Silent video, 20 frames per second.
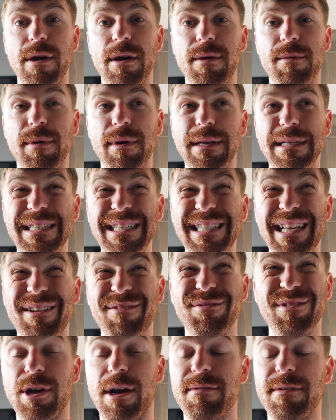but instead
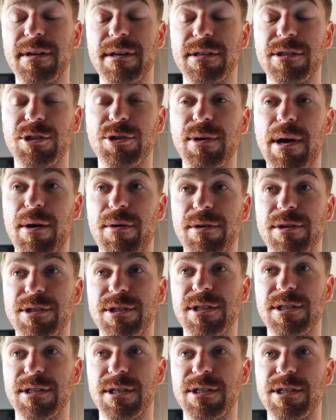of driving 2 hours
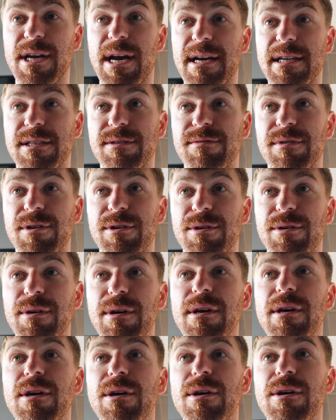just to Jacksonville,
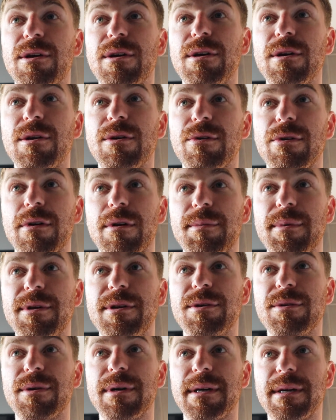we're going to be
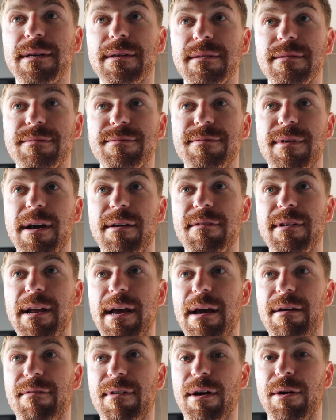doing
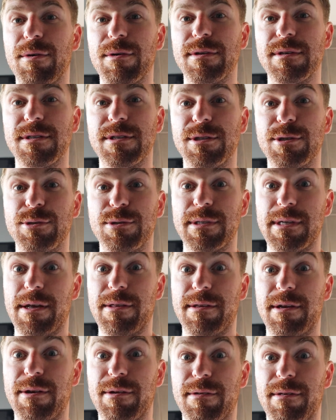5.5 hours to South
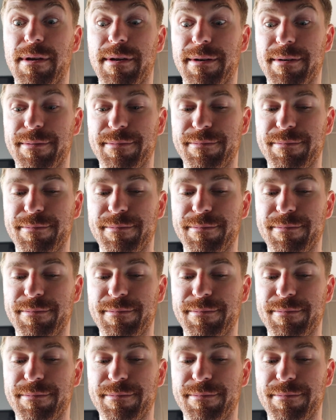Carolina.